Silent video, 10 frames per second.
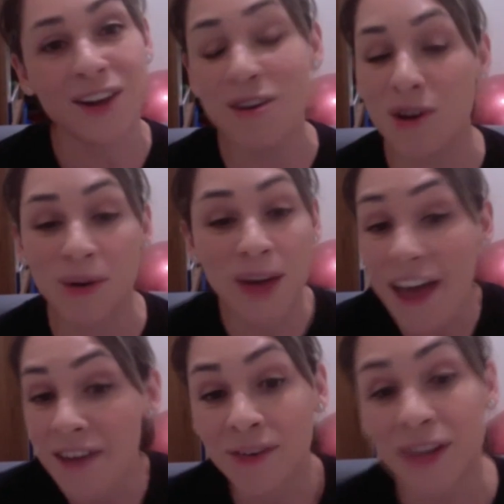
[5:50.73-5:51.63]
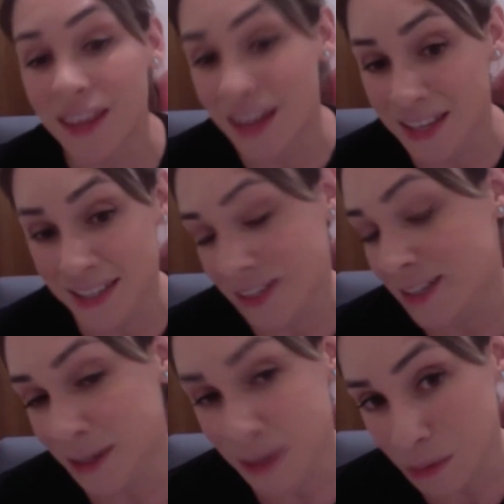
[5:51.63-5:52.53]
No, everything is
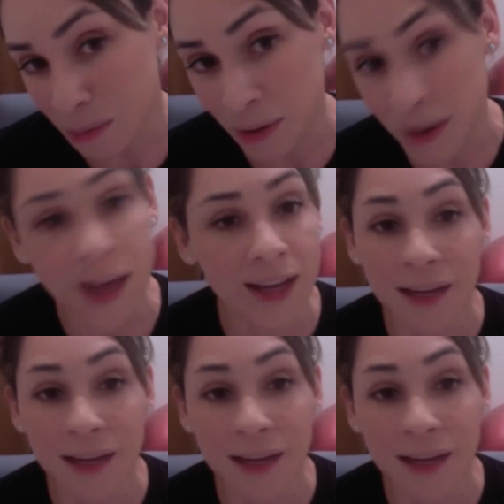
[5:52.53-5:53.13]
accessible